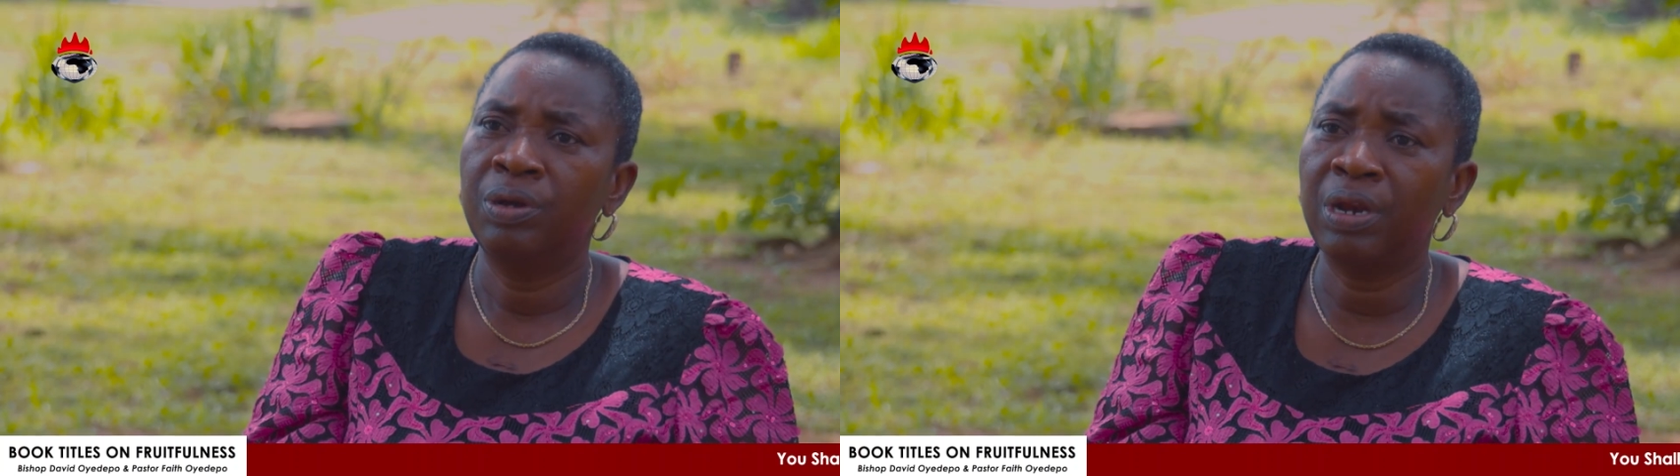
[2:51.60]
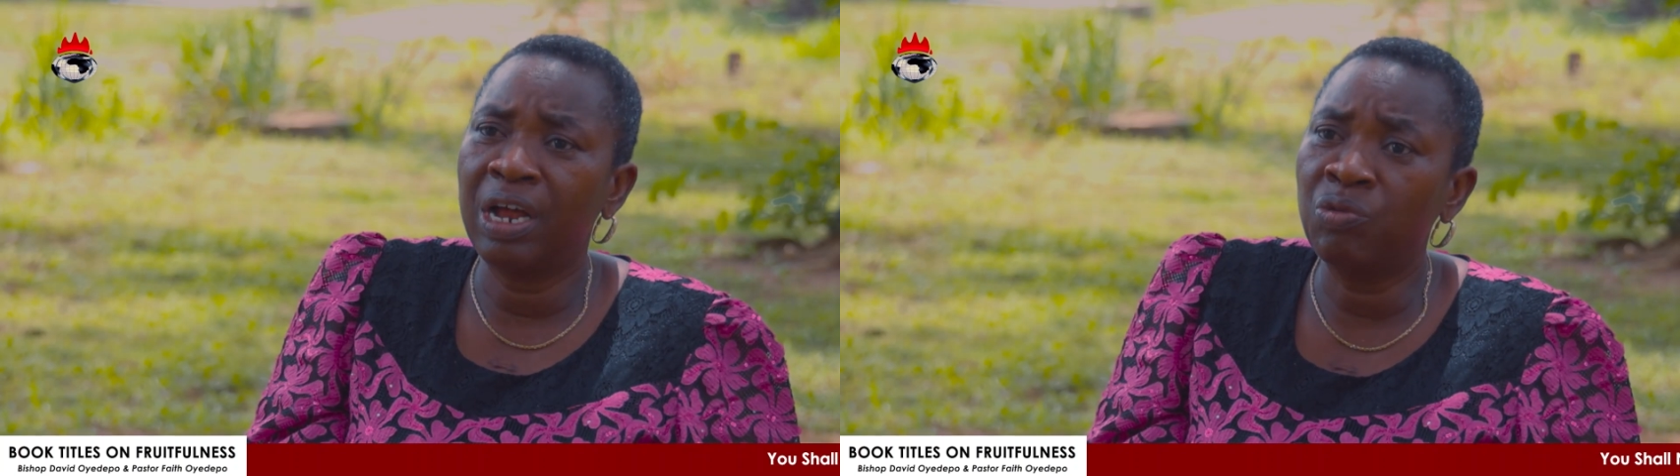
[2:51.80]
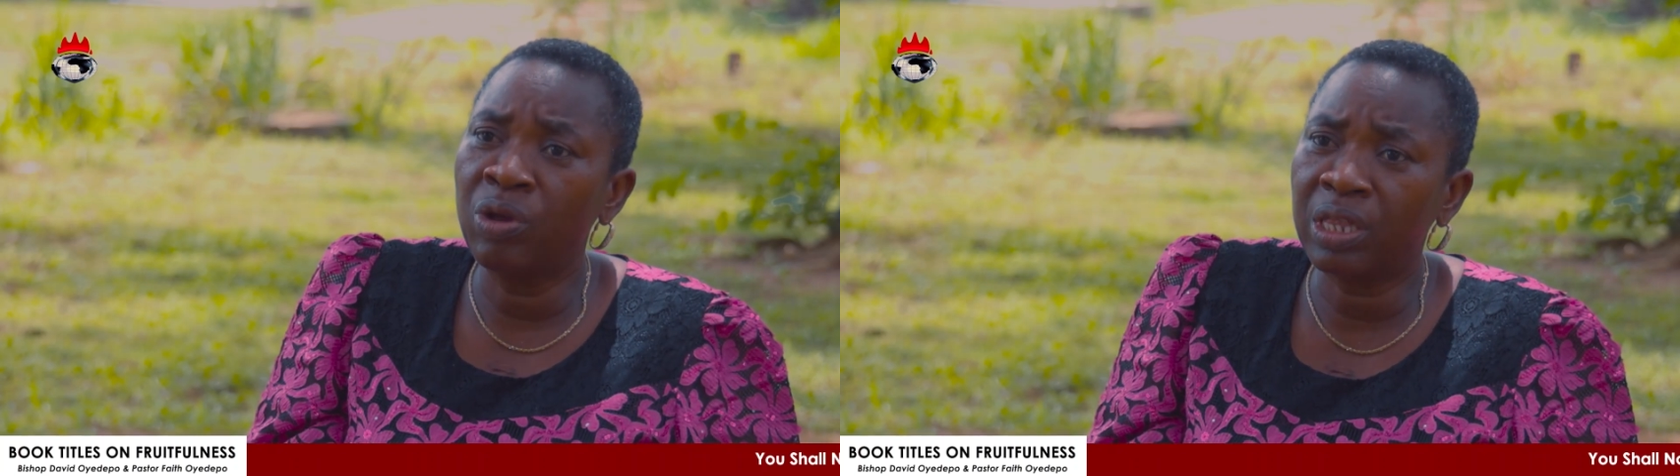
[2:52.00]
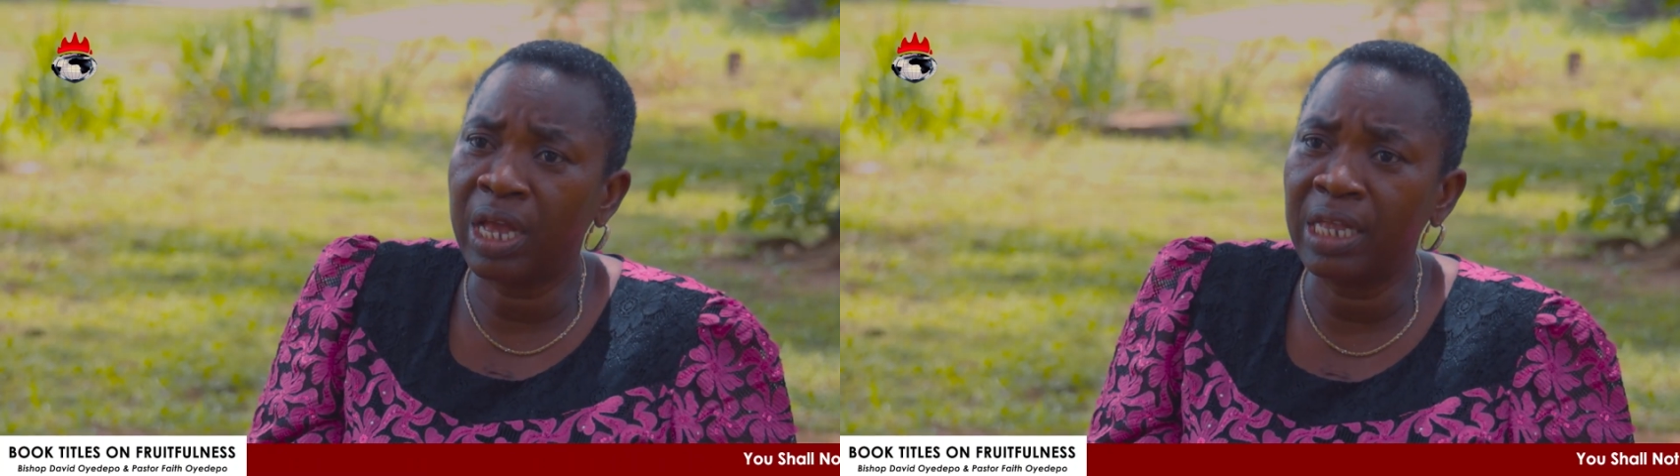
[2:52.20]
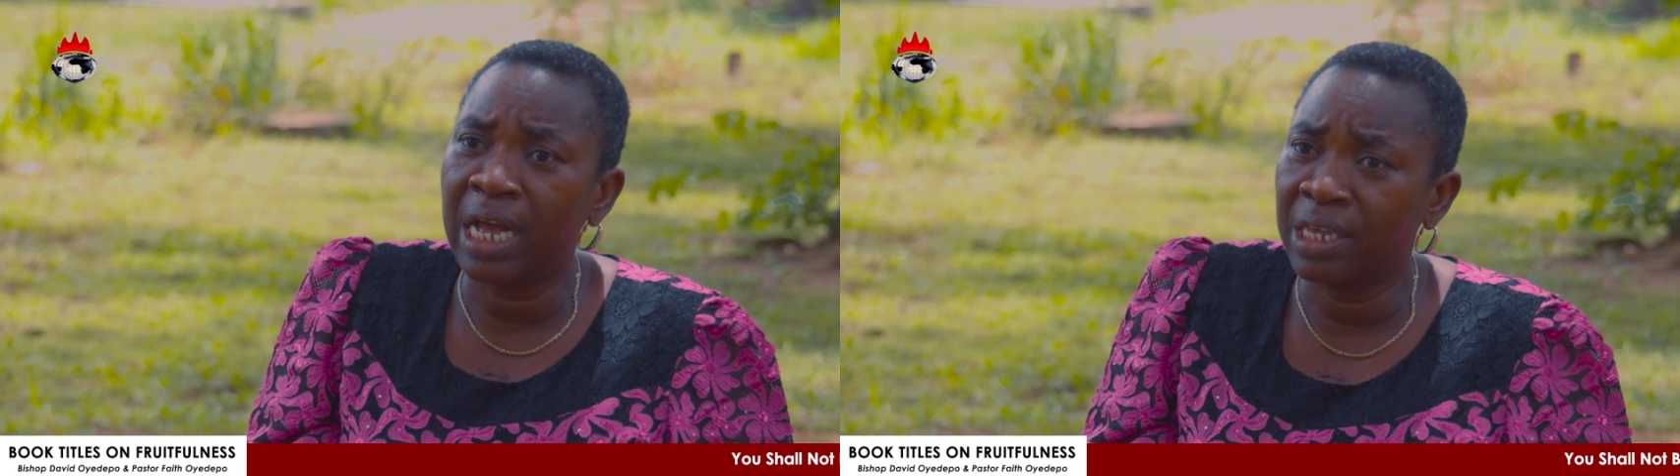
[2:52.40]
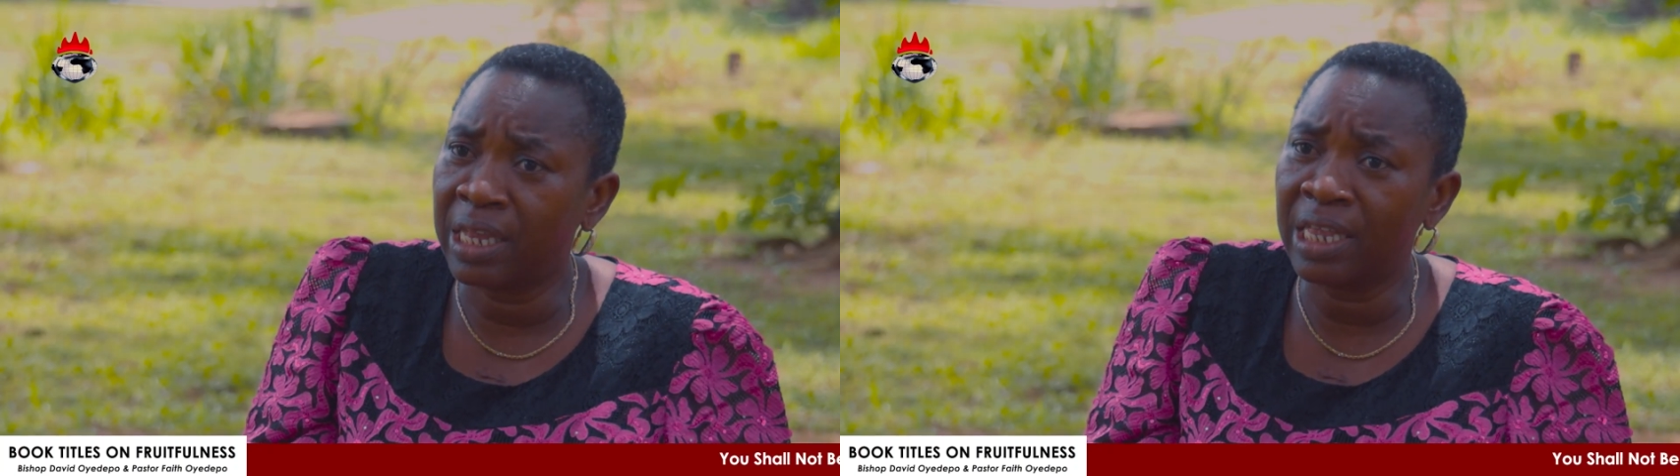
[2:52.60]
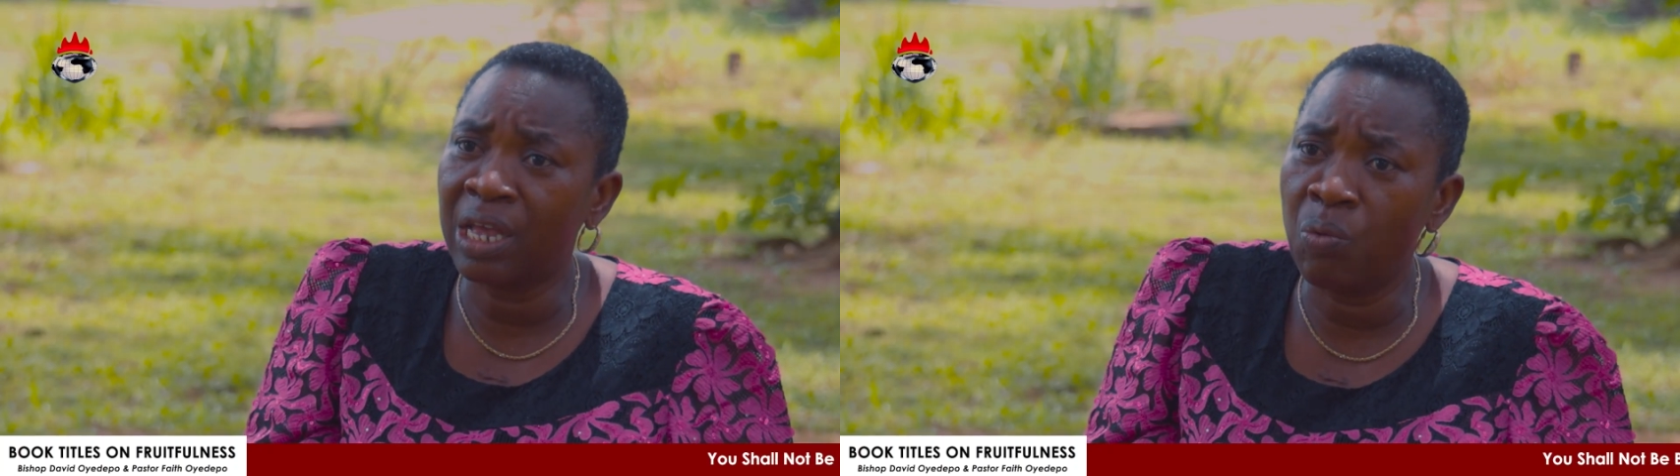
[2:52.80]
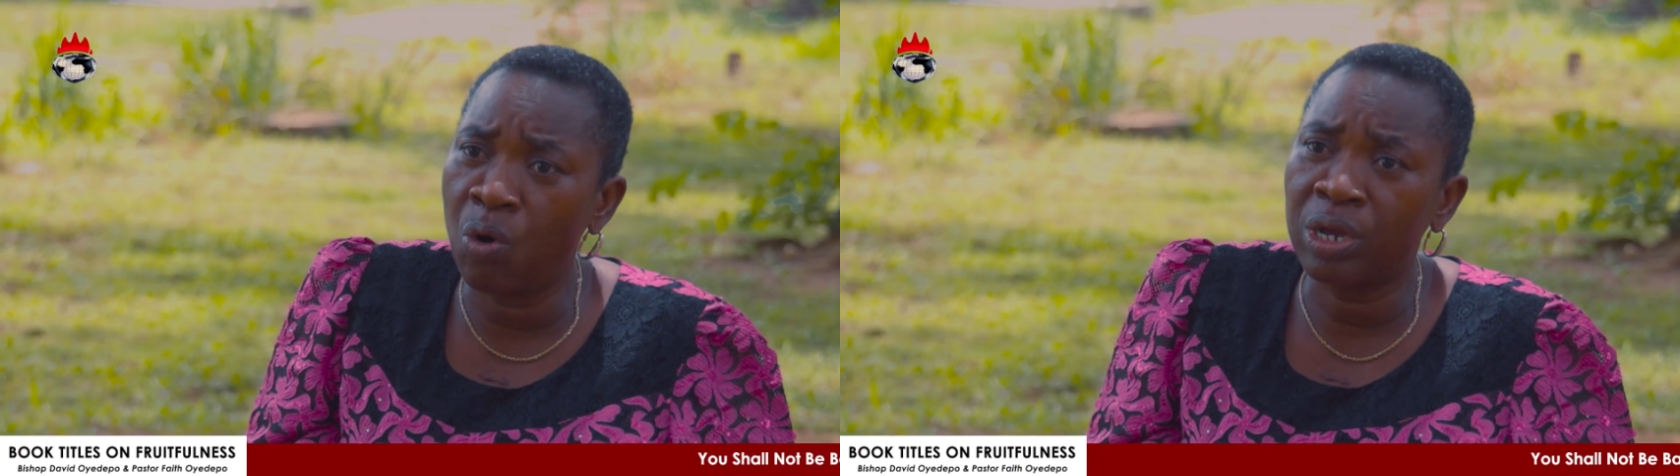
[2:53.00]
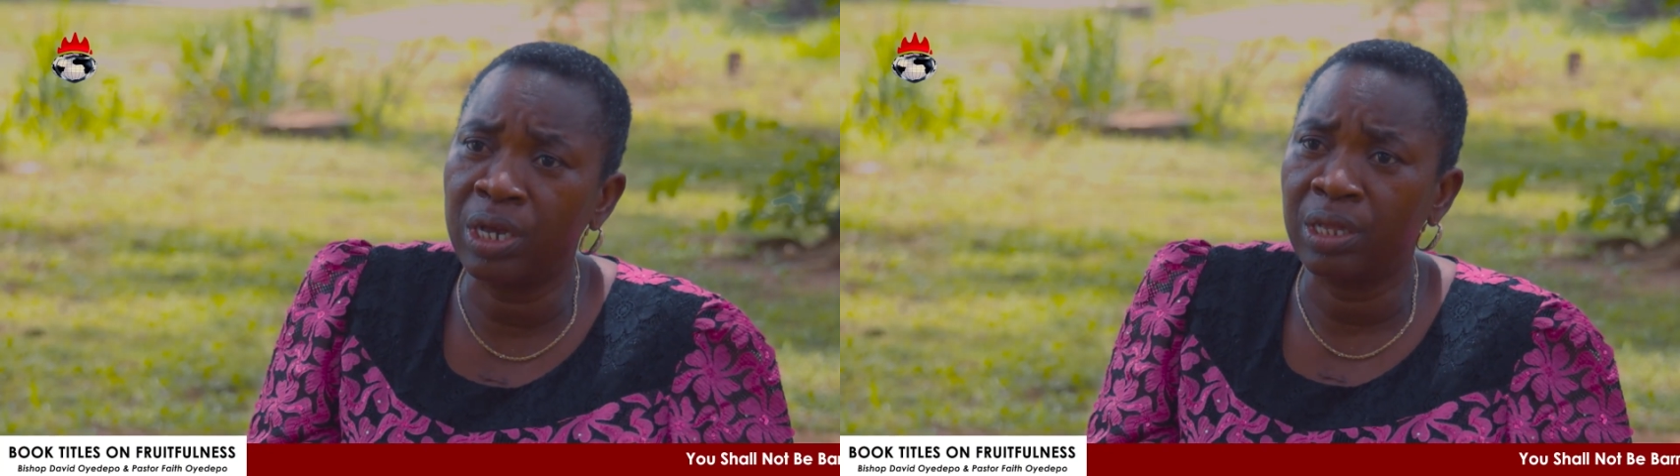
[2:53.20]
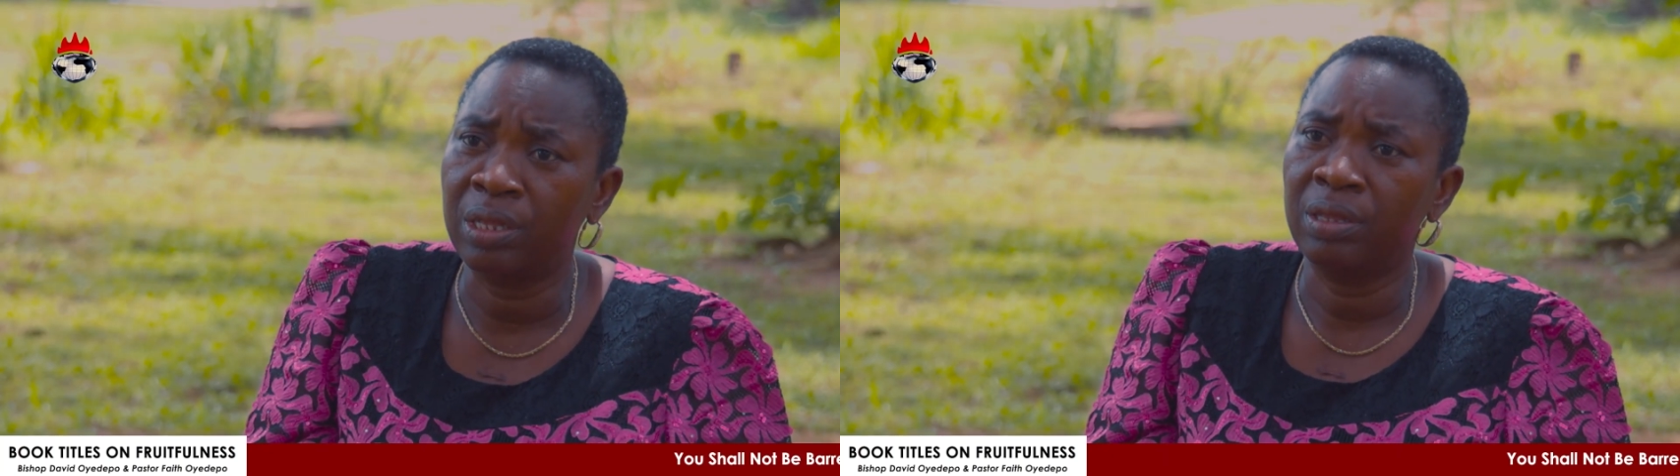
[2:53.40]
graduated and started
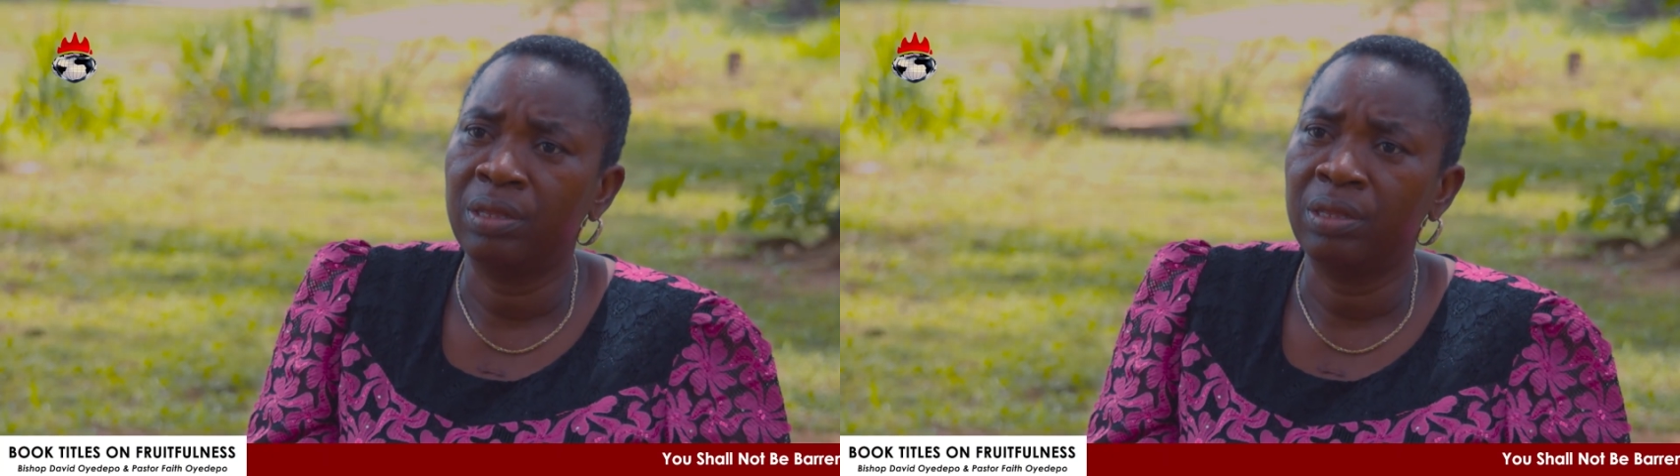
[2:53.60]
working.